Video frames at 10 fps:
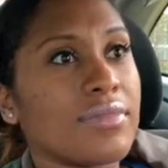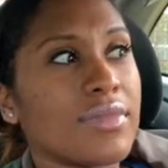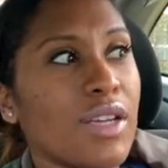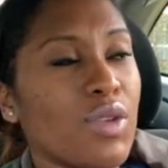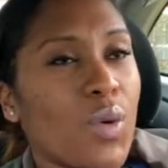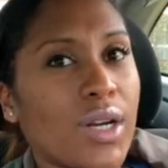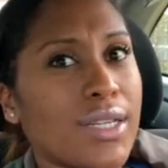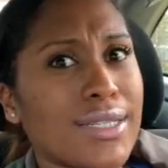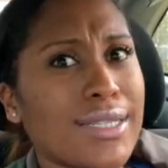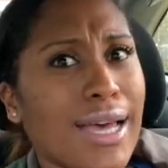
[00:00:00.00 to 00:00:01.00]
If you want to
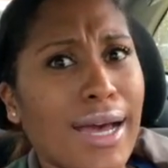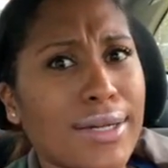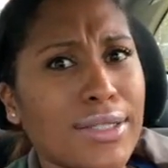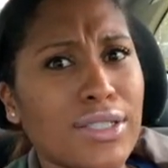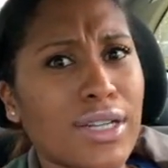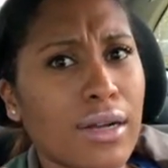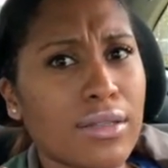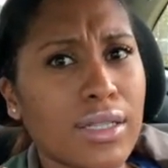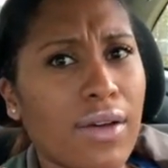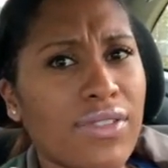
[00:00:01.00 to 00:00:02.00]
decide on your
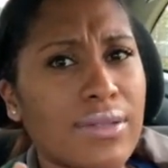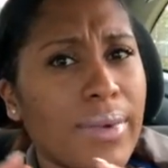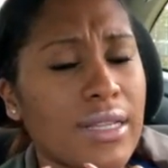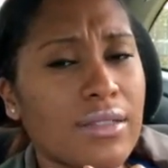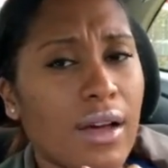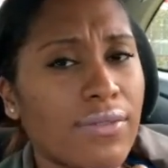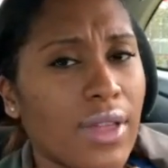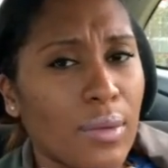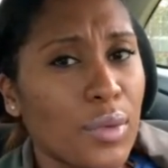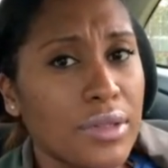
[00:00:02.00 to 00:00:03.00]
doctor's office based off
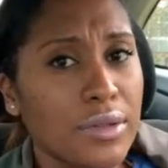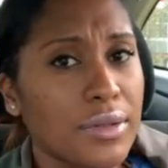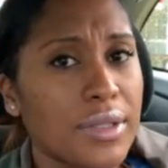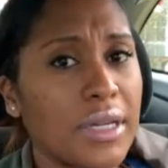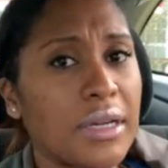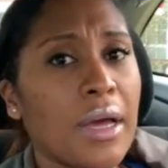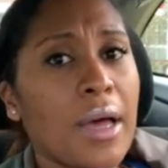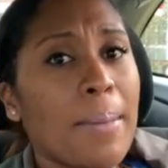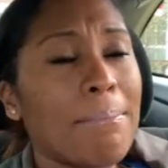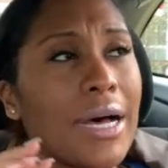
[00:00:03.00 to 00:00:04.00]
that one little thing.
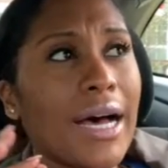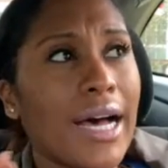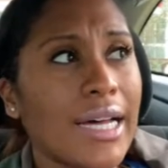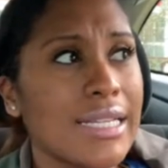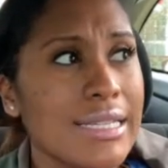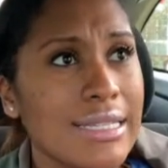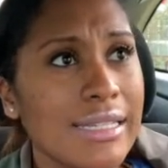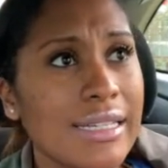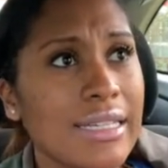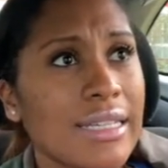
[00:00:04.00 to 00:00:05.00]
But
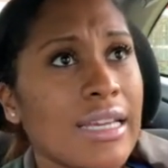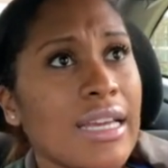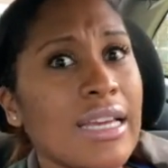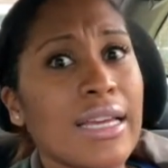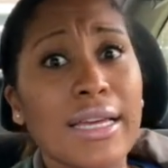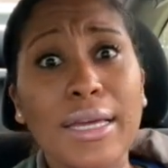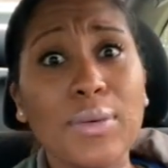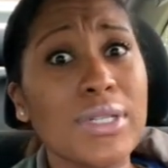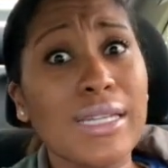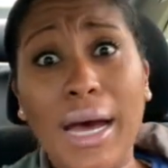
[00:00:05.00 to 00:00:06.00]
honestly, it
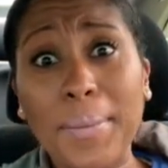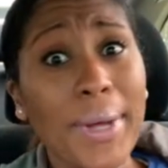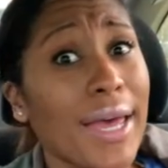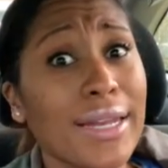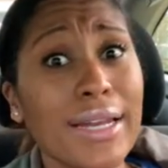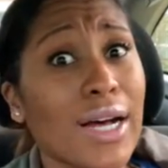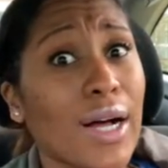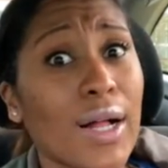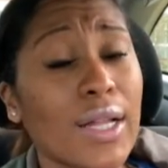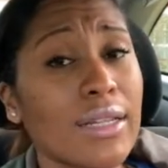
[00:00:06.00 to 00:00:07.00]
was not bad at
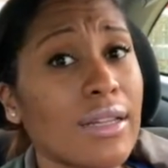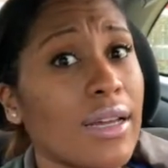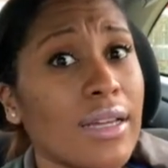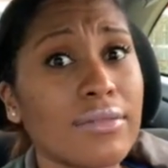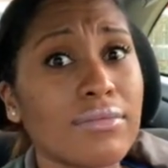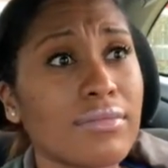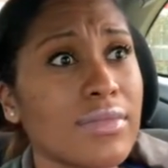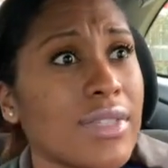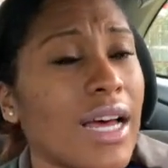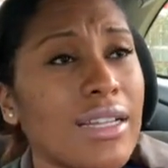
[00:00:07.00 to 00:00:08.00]
all. Like,
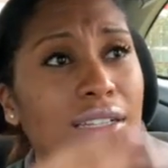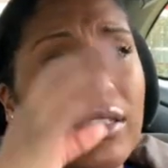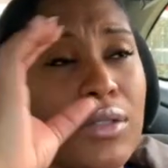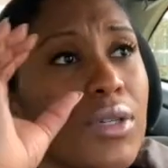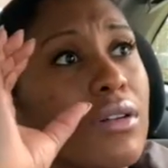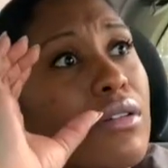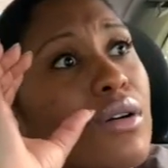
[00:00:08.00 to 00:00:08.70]
I literally went